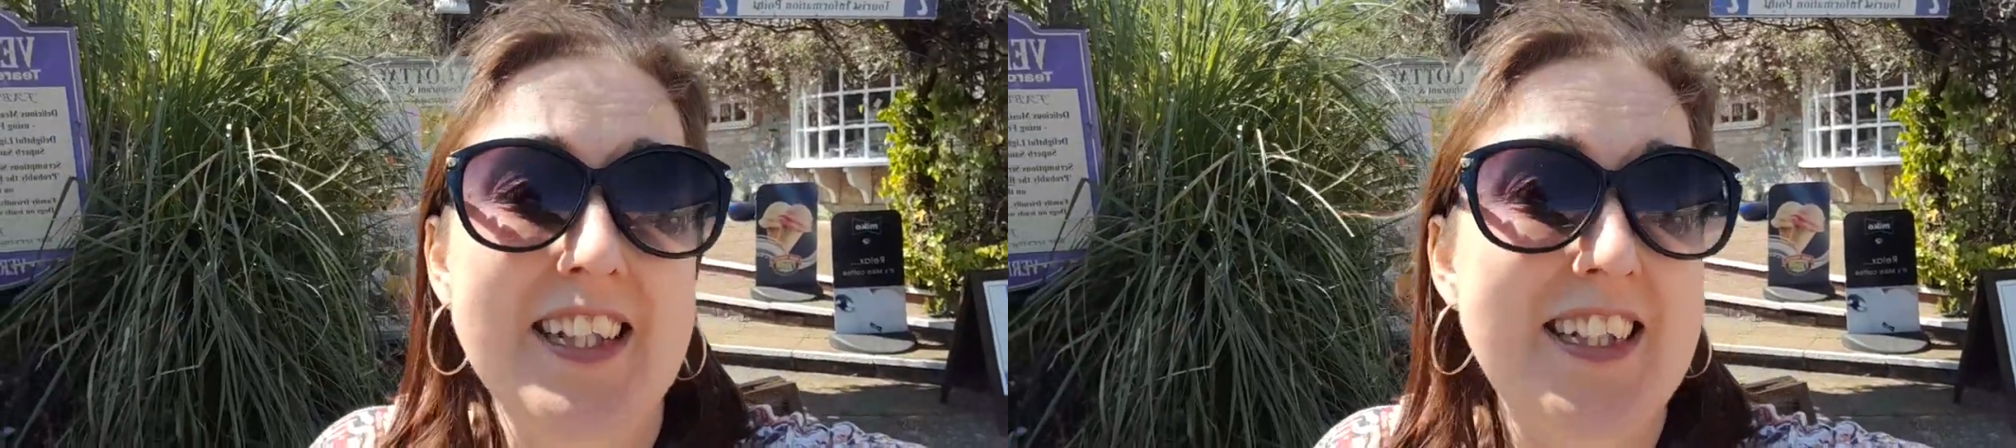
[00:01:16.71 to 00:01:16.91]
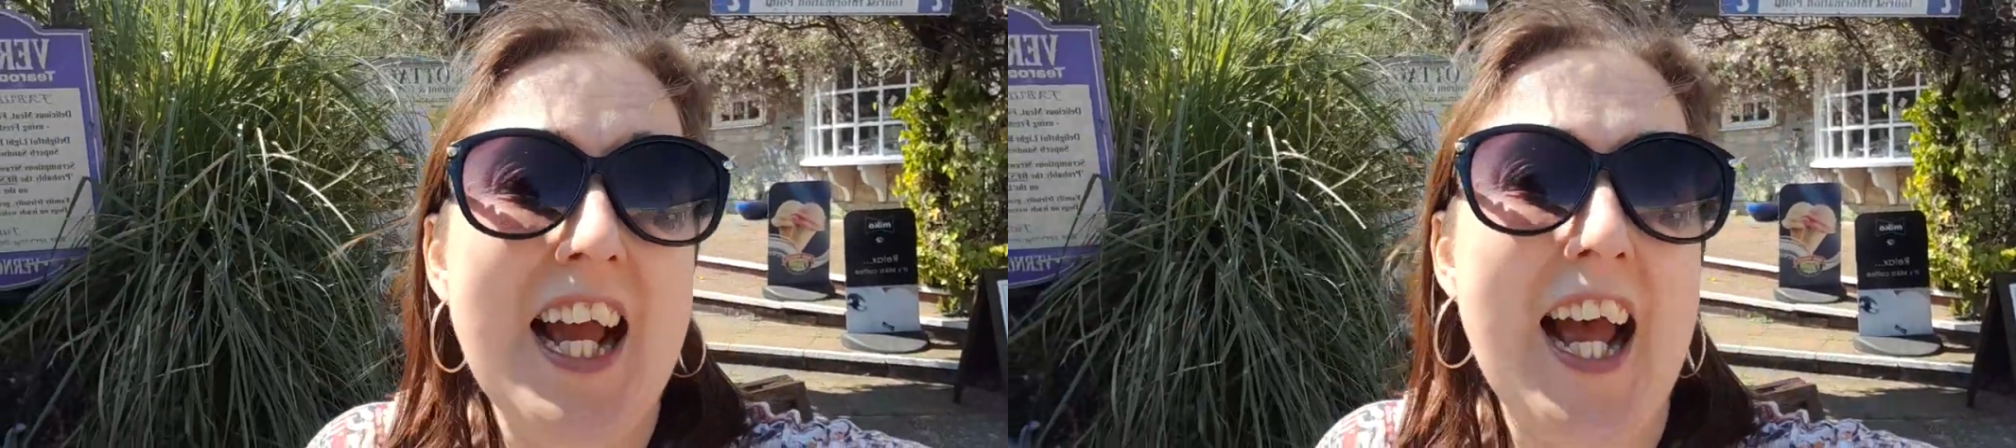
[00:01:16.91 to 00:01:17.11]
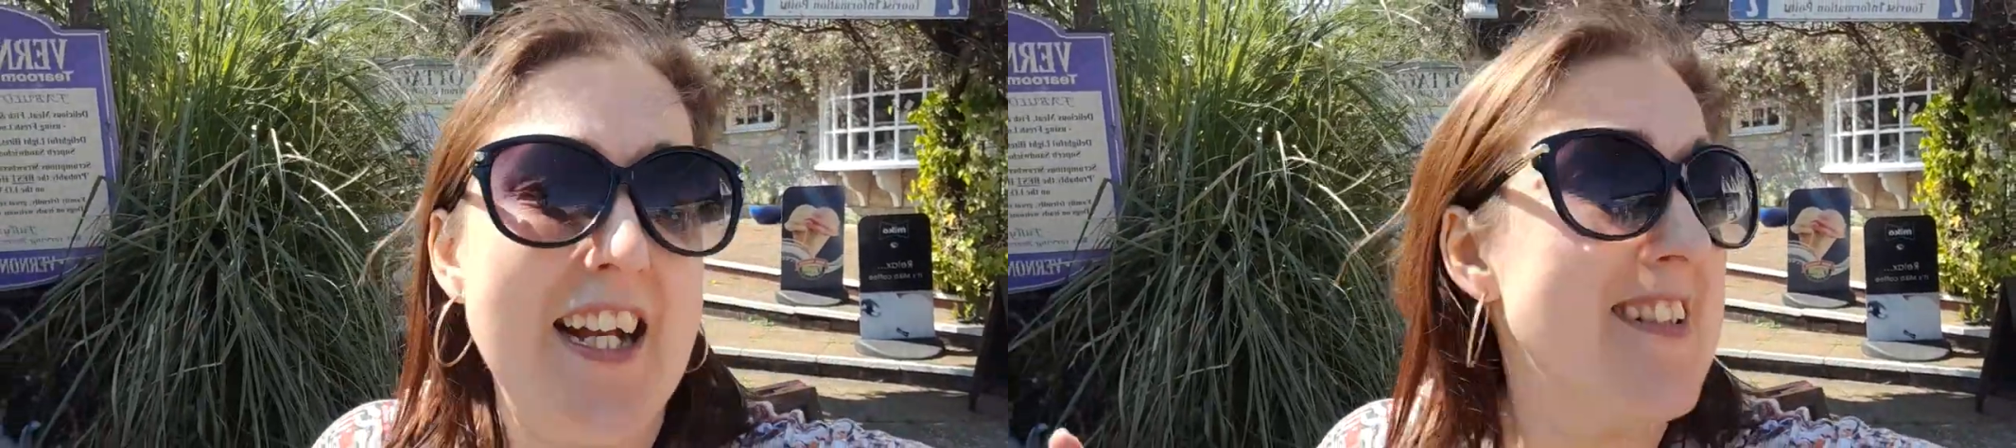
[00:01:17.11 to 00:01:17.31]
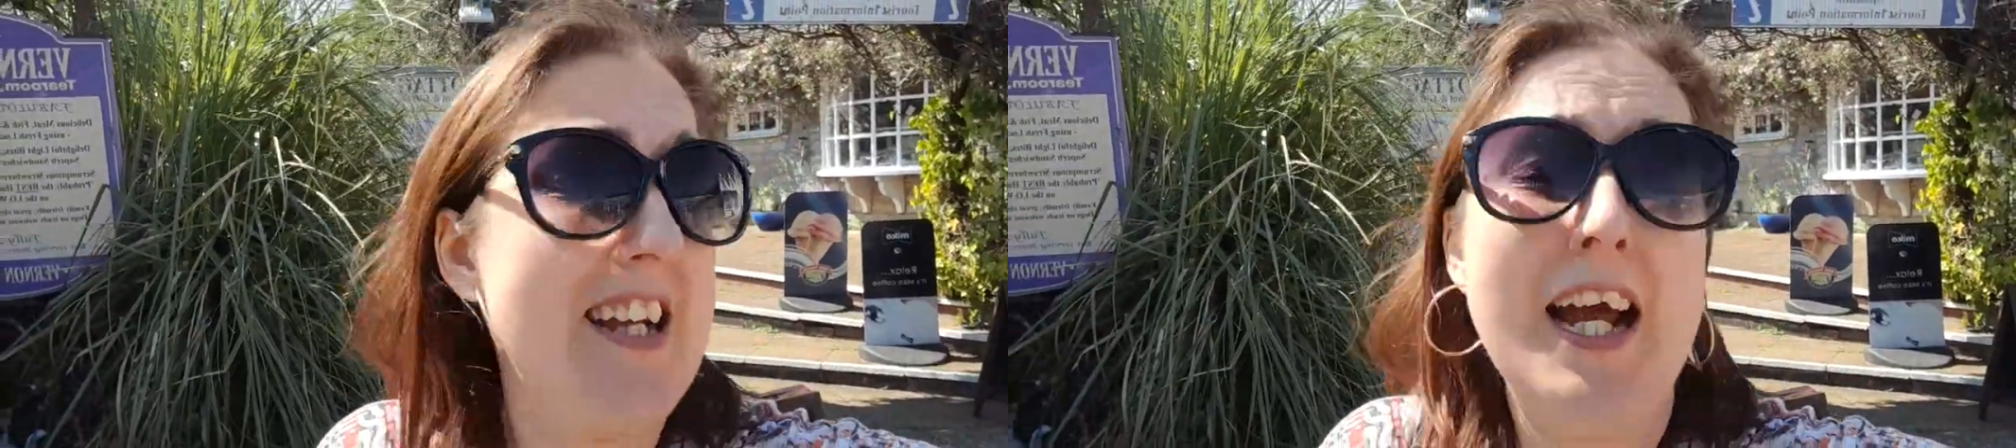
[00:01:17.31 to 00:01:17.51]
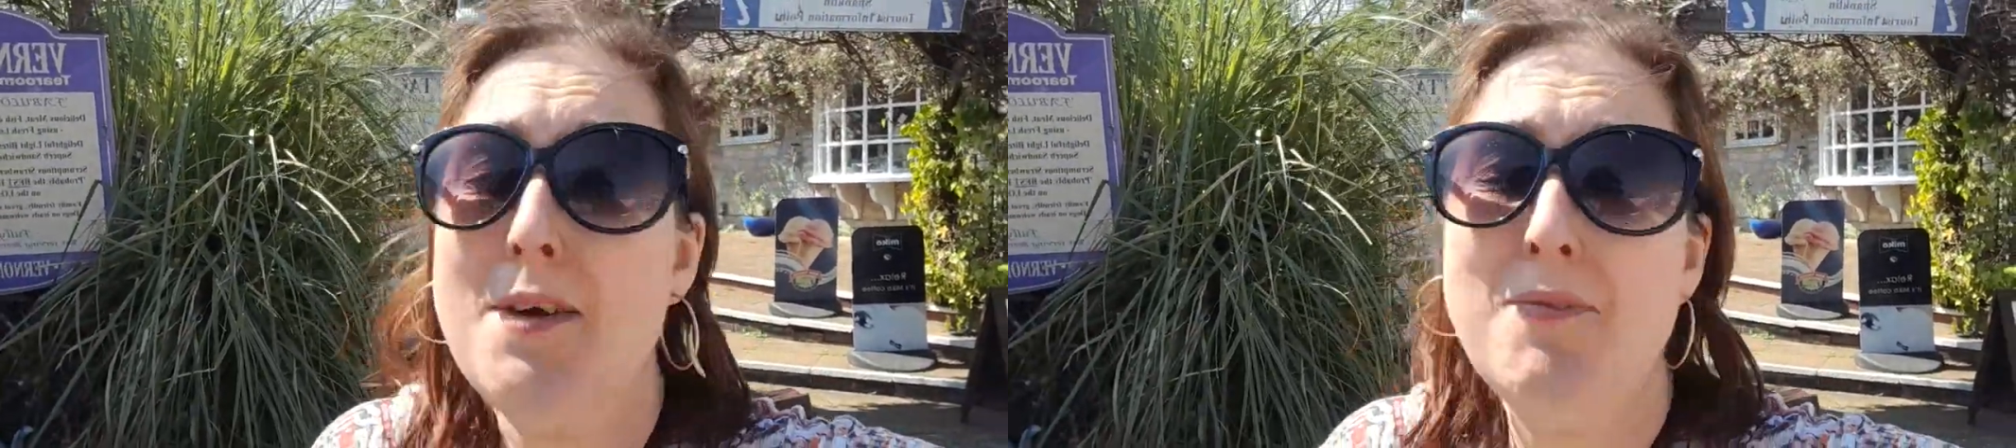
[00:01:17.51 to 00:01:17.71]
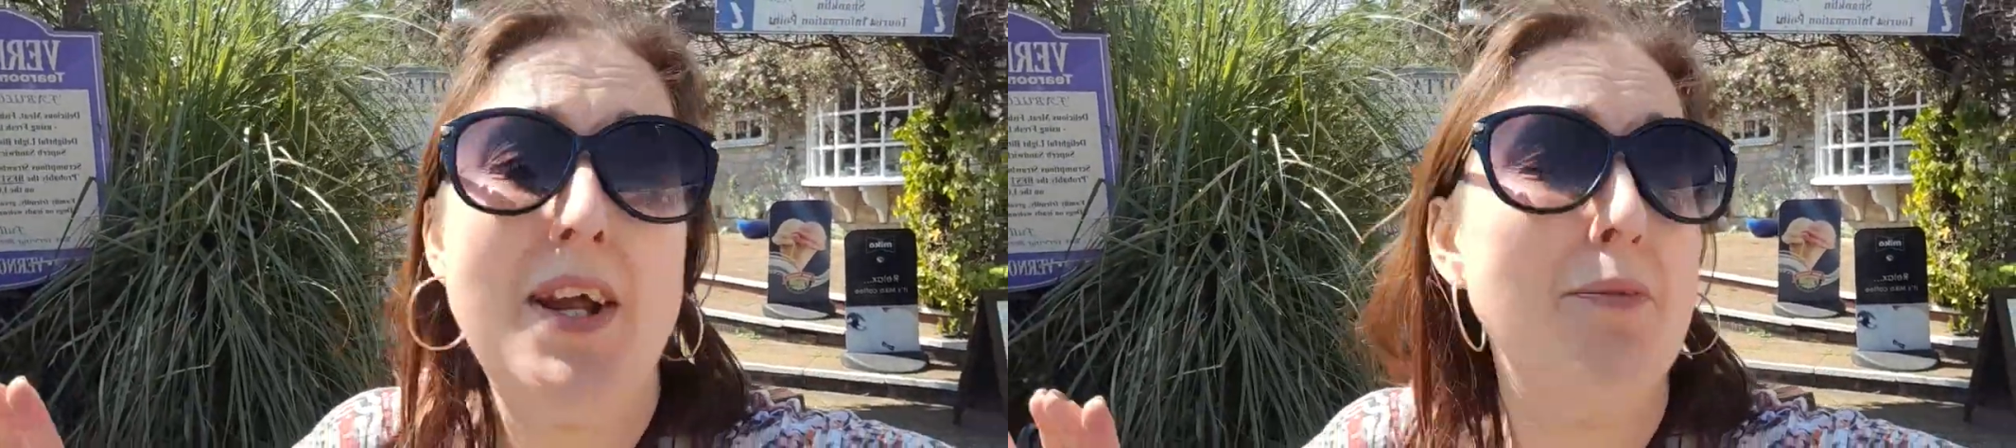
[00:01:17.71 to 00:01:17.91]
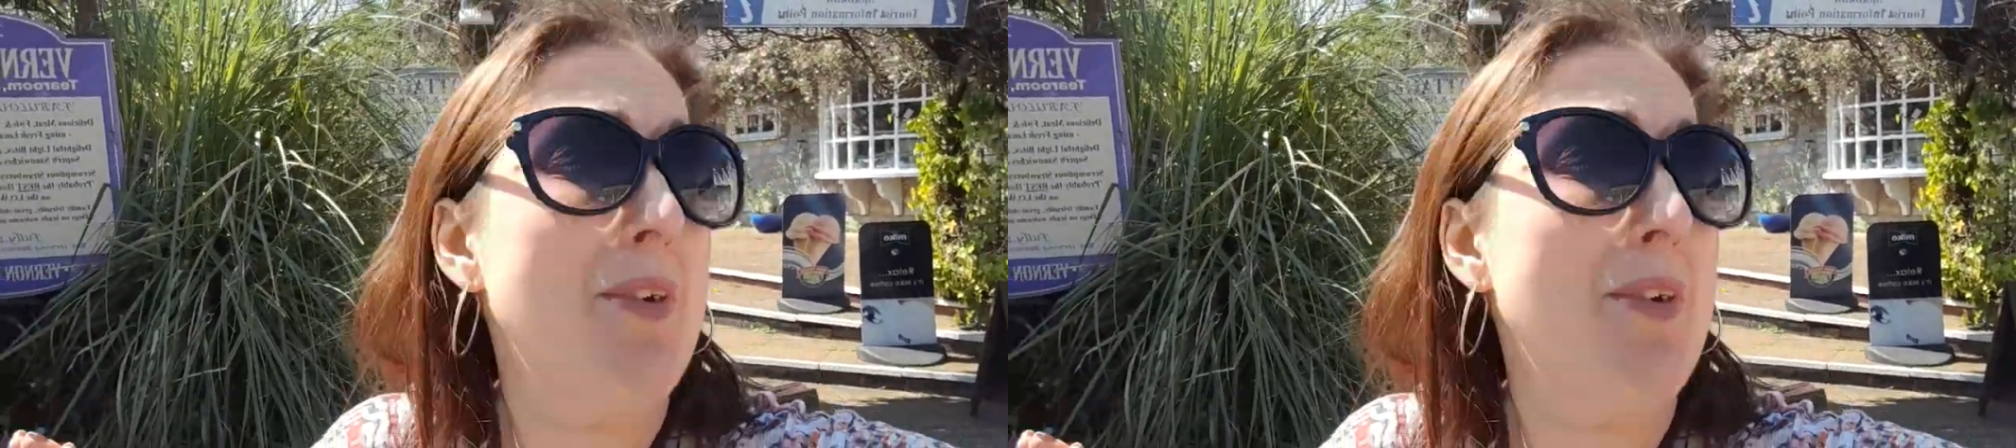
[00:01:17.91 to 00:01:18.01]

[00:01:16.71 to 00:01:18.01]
yes, it